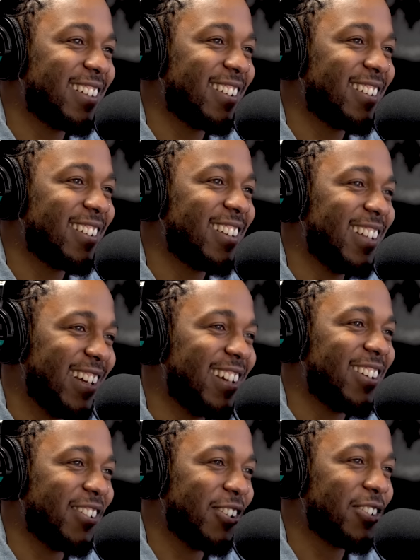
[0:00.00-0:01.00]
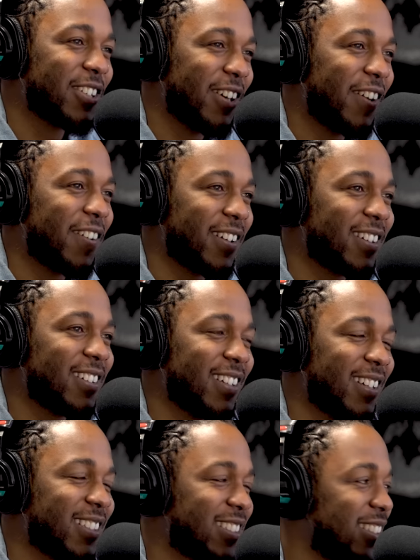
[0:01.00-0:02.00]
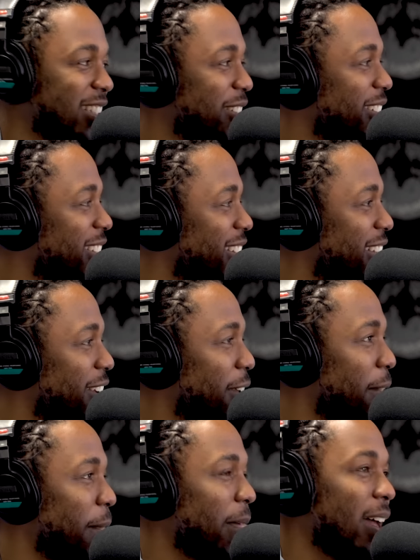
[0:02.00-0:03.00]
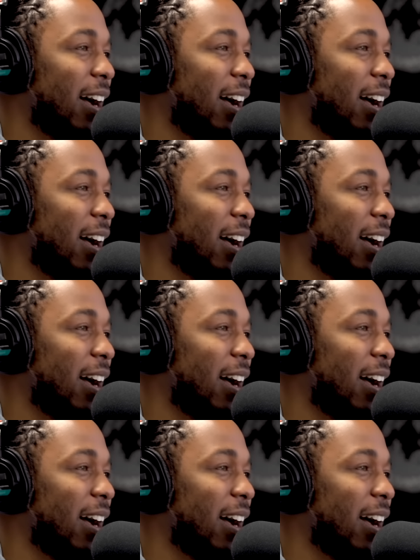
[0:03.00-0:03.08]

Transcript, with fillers: Damn. That's crazy. Yeah, how old were you?